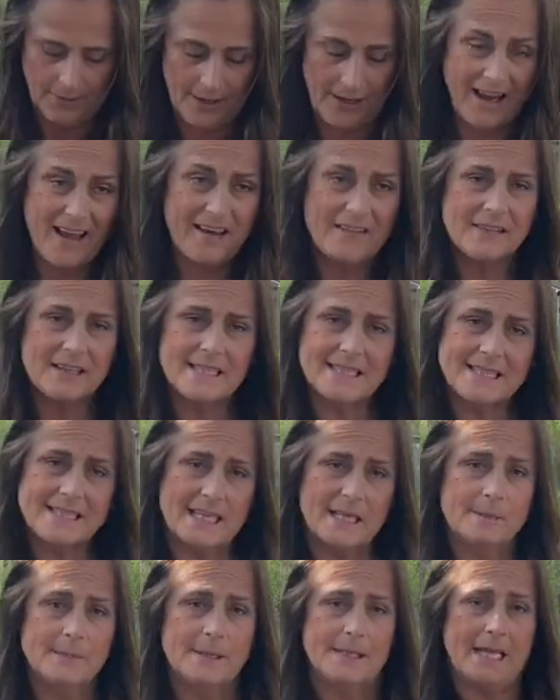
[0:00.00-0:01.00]
I have these
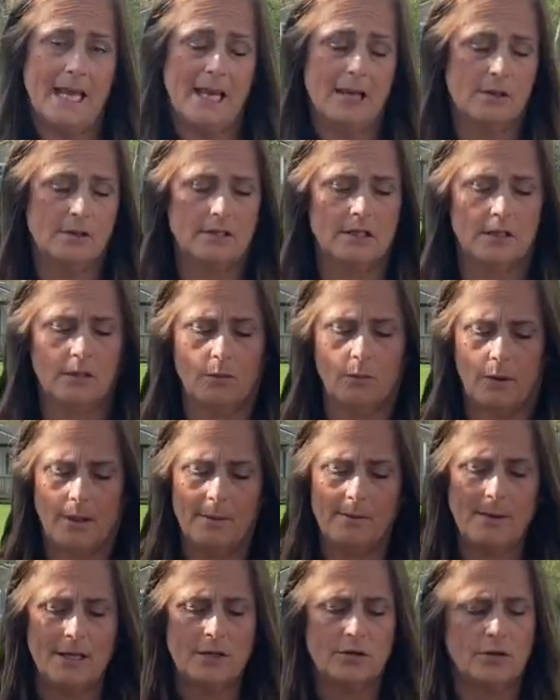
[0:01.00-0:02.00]
seed potatoes, and you want to
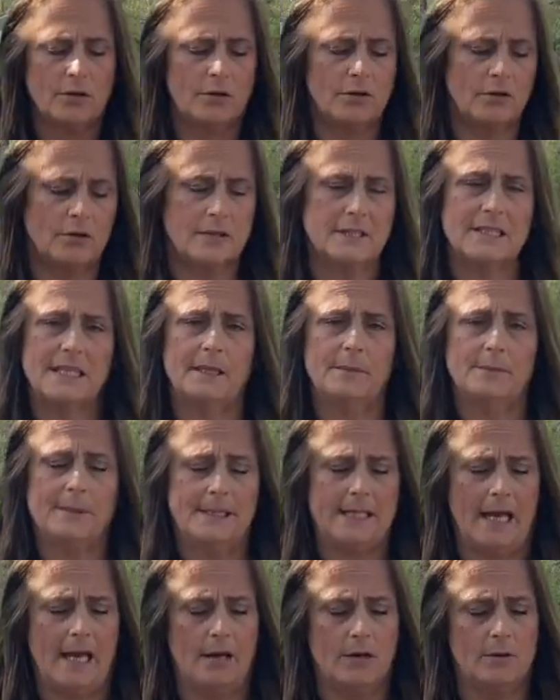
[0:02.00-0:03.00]
make sure your seed
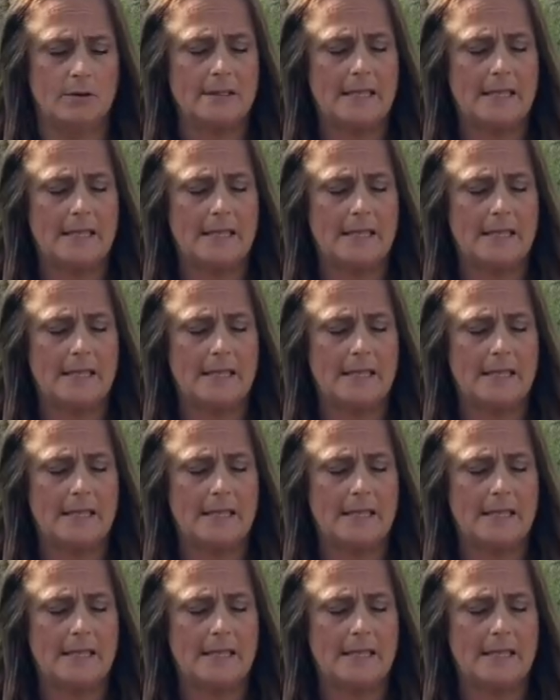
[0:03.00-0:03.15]
potatoes